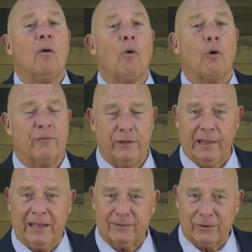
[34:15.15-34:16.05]
or if you'd
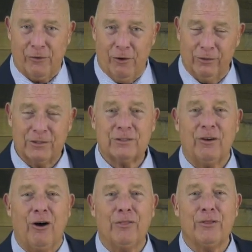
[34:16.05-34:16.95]
like to call us
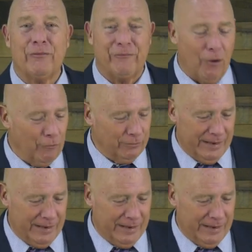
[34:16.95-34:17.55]
on the phone,